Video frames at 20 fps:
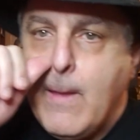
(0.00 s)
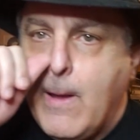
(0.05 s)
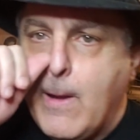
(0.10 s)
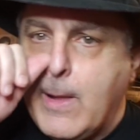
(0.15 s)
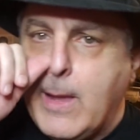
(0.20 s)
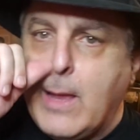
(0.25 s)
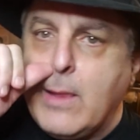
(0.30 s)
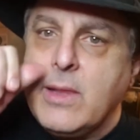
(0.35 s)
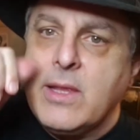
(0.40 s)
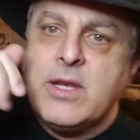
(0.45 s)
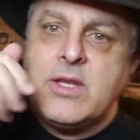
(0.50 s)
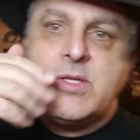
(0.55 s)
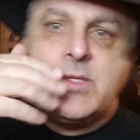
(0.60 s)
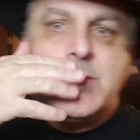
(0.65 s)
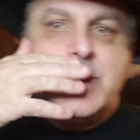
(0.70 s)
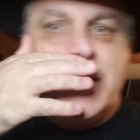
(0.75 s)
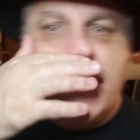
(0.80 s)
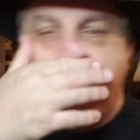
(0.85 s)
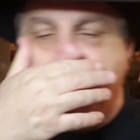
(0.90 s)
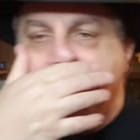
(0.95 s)
Okay, ladies
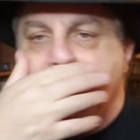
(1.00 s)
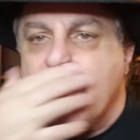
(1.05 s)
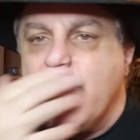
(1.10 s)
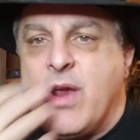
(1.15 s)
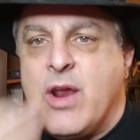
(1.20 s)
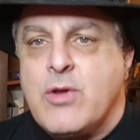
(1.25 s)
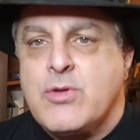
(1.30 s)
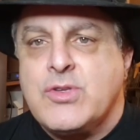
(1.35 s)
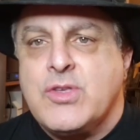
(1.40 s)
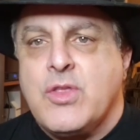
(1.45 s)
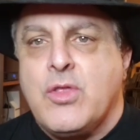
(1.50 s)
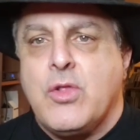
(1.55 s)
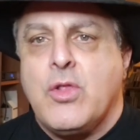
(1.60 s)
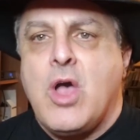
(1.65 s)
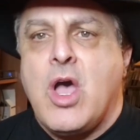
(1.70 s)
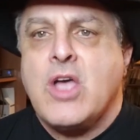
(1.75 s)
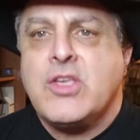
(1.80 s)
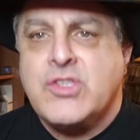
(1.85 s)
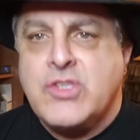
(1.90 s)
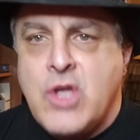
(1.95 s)
and gentlemen, Raiders of the
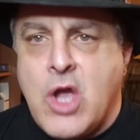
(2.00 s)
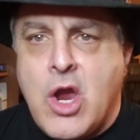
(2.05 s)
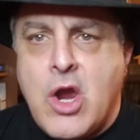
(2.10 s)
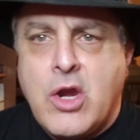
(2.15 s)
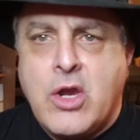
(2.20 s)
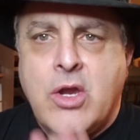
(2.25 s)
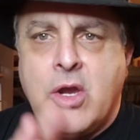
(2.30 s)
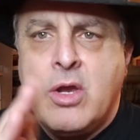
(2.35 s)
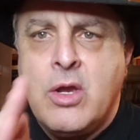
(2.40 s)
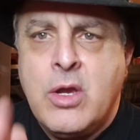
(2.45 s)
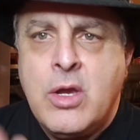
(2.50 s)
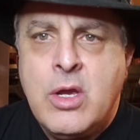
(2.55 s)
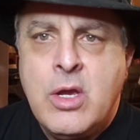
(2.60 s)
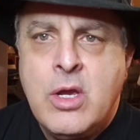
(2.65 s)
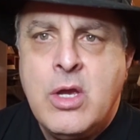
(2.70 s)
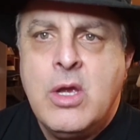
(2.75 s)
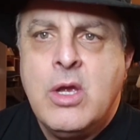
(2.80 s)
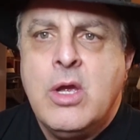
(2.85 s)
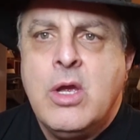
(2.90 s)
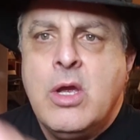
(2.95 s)
Lost Ark
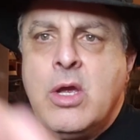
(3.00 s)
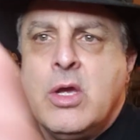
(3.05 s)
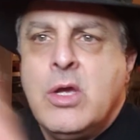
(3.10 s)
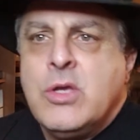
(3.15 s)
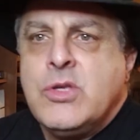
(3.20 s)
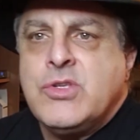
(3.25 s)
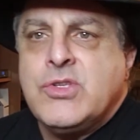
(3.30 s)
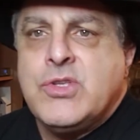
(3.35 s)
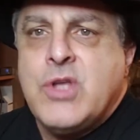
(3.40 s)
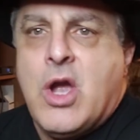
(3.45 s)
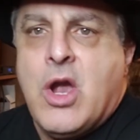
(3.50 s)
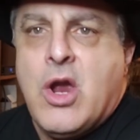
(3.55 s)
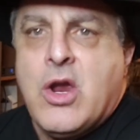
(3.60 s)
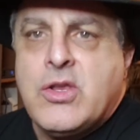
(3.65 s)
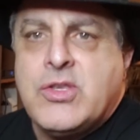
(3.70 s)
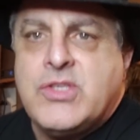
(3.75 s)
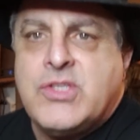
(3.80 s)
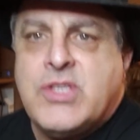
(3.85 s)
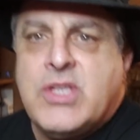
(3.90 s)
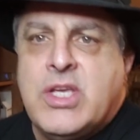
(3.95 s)

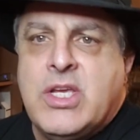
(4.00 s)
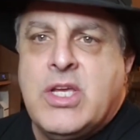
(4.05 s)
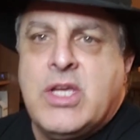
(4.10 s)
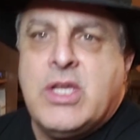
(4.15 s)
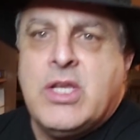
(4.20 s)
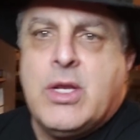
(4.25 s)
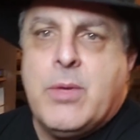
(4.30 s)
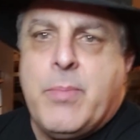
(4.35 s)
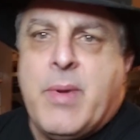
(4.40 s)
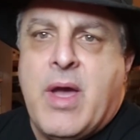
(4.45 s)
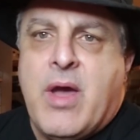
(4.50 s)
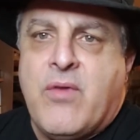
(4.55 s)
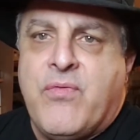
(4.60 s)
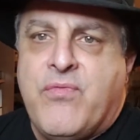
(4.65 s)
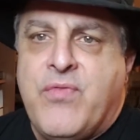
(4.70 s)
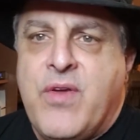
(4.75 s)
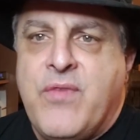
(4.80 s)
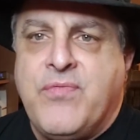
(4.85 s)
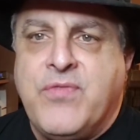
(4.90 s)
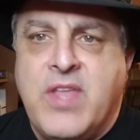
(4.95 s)
starts in
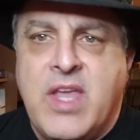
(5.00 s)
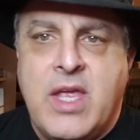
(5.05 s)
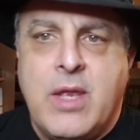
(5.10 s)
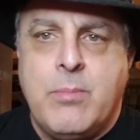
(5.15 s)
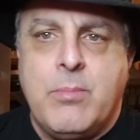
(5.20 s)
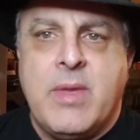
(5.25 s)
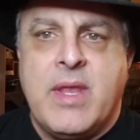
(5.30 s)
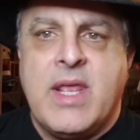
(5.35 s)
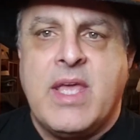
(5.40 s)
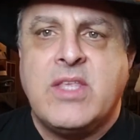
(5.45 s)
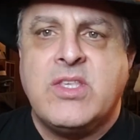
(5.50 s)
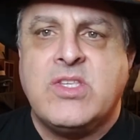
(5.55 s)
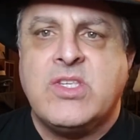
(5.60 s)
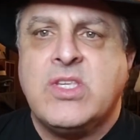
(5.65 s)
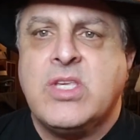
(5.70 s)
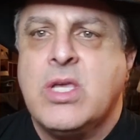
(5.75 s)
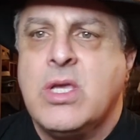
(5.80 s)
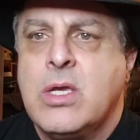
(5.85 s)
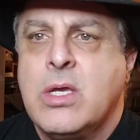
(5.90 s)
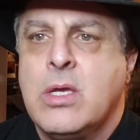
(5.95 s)
about 15
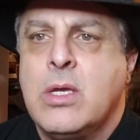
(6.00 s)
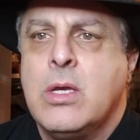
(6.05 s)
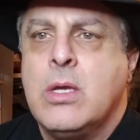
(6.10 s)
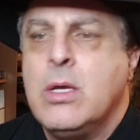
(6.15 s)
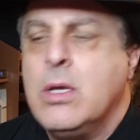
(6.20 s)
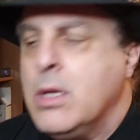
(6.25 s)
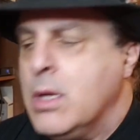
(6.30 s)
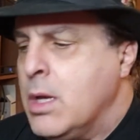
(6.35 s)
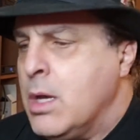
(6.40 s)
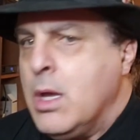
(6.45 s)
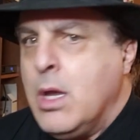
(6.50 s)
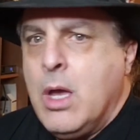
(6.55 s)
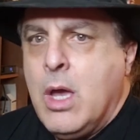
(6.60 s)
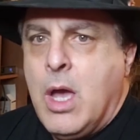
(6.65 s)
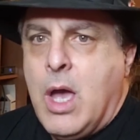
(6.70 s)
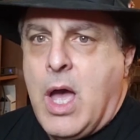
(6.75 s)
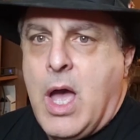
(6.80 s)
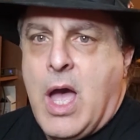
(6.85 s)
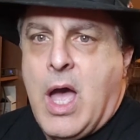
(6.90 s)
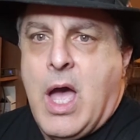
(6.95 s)
minutes.
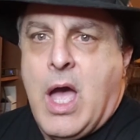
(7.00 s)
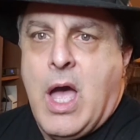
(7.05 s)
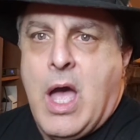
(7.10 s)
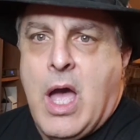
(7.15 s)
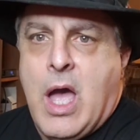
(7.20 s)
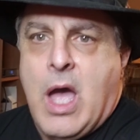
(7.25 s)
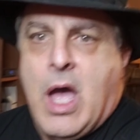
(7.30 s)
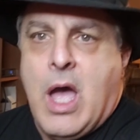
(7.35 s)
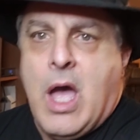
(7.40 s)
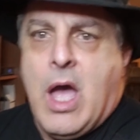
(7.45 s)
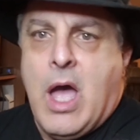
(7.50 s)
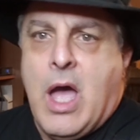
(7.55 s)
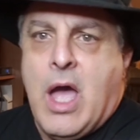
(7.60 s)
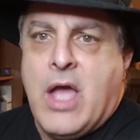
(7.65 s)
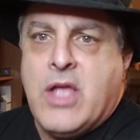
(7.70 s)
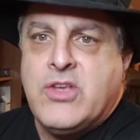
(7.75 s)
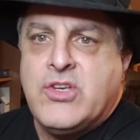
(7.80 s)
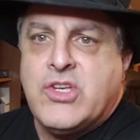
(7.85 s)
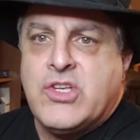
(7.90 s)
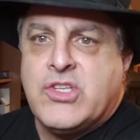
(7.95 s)

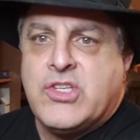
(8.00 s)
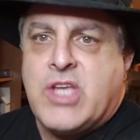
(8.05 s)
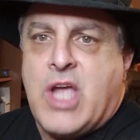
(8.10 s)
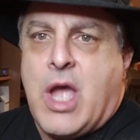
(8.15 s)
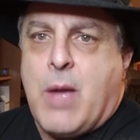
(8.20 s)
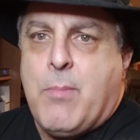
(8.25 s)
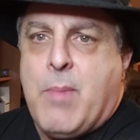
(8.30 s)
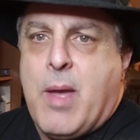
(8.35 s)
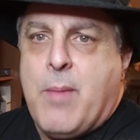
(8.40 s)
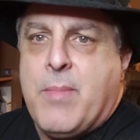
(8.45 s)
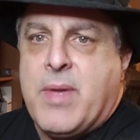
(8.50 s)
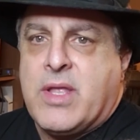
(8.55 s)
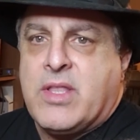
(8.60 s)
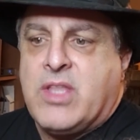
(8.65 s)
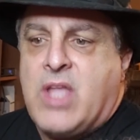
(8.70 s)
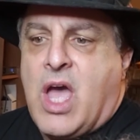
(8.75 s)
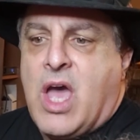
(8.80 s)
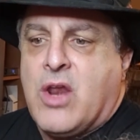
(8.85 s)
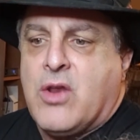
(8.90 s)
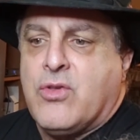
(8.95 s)
I just got my
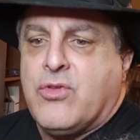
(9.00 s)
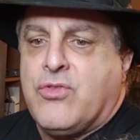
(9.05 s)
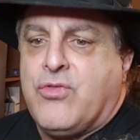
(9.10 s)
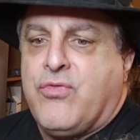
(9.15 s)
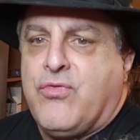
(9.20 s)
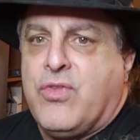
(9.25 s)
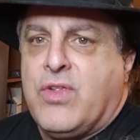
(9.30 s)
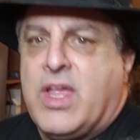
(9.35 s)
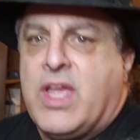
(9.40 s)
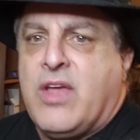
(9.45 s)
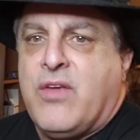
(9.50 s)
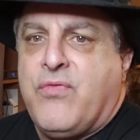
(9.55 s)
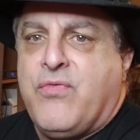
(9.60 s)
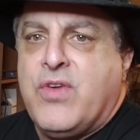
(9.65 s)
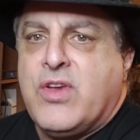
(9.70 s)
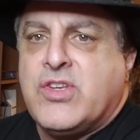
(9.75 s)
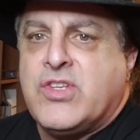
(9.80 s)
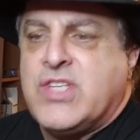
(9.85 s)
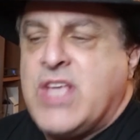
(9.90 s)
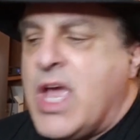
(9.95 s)
McDonald's filet of
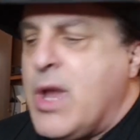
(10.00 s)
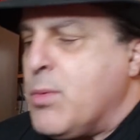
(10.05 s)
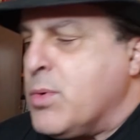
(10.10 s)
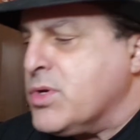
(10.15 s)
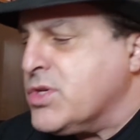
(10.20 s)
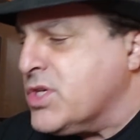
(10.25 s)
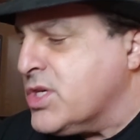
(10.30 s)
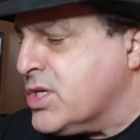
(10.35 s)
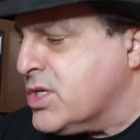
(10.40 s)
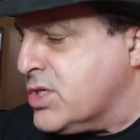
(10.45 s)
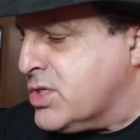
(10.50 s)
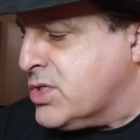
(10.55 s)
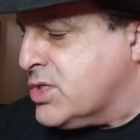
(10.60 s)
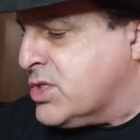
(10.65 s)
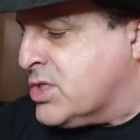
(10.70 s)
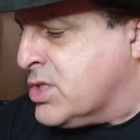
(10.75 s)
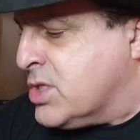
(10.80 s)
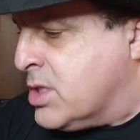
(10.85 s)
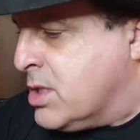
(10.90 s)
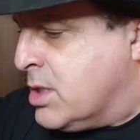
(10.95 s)
fish
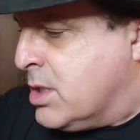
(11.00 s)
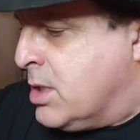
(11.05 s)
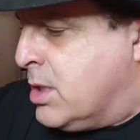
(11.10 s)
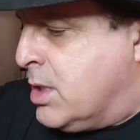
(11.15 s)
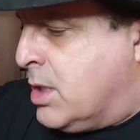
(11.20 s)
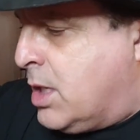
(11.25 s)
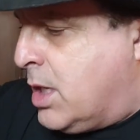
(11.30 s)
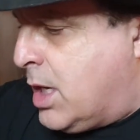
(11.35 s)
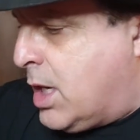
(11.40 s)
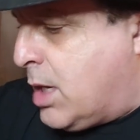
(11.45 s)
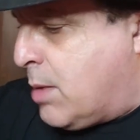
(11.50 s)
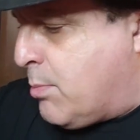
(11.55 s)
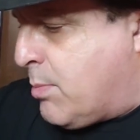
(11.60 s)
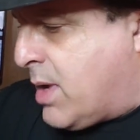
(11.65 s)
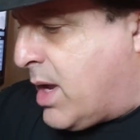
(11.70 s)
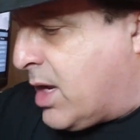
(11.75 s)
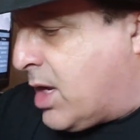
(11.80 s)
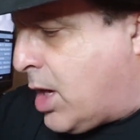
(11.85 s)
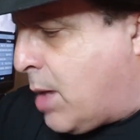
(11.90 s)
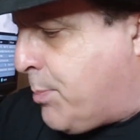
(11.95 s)
sandwiches and
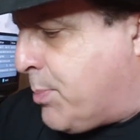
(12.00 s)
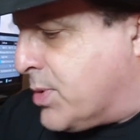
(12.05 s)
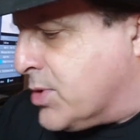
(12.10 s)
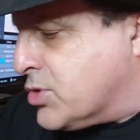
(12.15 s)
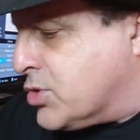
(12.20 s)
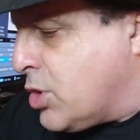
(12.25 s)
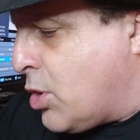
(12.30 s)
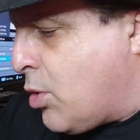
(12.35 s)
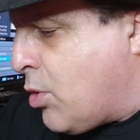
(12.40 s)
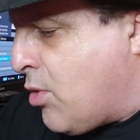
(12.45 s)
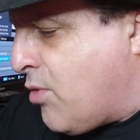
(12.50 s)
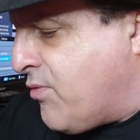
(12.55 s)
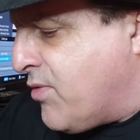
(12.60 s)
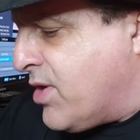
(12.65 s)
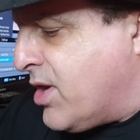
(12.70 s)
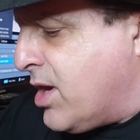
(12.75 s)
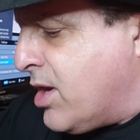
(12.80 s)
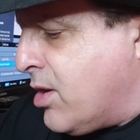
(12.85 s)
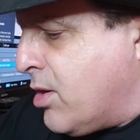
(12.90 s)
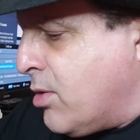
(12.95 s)
my cup of joe over
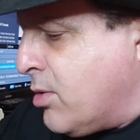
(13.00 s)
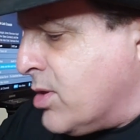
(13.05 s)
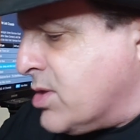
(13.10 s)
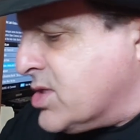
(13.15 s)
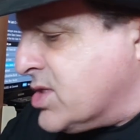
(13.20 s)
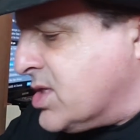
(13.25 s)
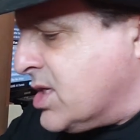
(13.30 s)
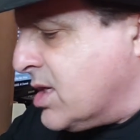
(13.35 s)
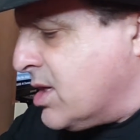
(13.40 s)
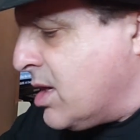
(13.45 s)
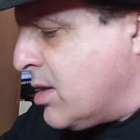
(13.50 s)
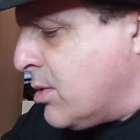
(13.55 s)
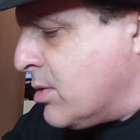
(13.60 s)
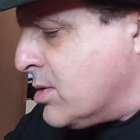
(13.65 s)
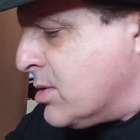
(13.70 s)
here. Let's see,